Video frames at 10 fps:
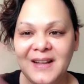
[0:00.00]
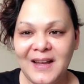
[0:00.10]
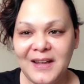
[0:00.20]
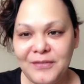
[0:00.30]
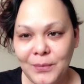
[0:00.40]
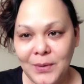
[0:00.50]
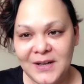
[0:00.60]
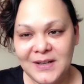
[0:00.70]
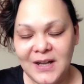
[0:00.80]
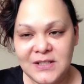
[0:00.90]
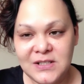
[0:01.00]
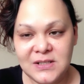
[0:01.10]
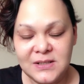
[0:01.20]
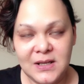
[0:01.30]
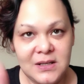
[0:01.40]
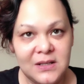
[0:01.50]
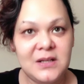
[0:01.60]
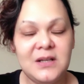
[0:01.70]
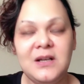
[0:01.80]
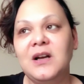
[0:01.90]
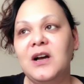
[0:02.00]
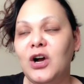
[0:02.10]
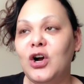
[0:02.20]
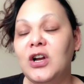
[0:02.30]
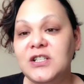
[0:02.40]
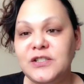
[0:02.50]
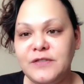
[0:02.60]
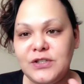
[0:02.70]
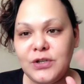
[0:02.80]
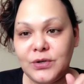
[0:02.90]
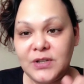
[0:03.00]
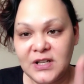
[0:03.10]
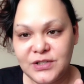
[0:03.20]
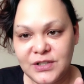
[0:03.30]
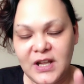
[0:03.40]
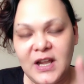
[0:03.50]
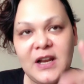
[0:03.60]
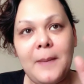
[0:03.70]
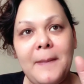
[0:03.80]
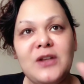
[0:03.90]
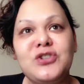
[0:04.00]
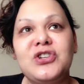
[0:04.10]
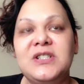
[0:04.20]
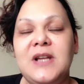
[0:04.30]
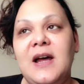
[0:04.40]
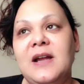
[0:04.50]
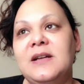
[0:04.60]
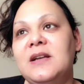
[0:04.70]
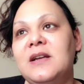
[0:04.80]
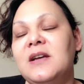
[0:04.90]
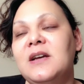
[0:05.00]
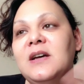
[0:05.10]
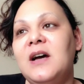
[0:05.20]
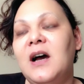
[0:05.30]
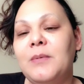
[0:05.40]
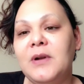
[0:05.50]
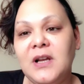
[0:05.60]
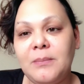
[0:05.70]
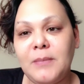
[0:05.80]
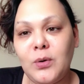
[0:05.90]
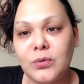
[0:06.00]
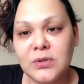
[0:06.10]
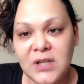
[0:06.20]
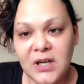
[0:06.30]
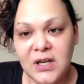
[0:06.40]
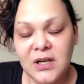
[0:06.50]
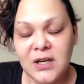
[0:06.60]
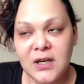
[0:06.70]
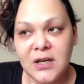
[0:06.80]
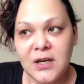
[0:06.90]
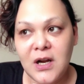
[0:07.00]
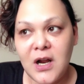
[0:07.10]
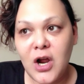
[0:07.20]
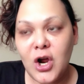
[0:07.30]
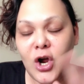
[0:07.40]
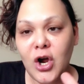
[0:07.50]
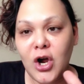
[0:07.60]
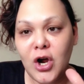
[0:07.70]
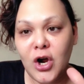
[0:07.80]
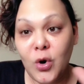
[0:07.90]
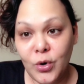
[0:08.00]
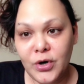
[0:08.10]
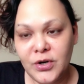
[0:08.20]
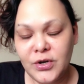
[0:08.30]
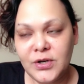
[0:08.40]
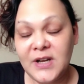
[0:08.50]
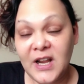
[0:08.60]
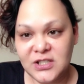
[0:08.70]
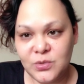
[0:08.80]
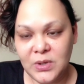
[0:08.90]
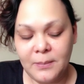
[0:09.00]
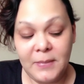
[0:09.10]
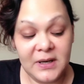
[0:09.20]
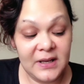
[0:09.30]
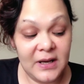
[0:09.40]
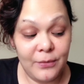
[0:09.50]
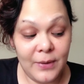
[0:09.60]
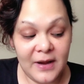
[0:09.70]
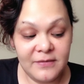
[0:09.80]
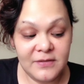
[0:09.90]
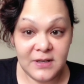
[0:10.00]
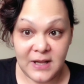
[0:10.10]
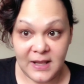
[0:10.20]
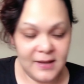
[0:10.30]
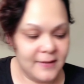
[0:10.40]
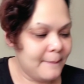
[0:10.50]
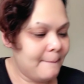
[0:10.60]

Hi everyone, I just did a haulage video yesterday and I mentioned that I'm gonna get my ULTA order next week, but it arrived today.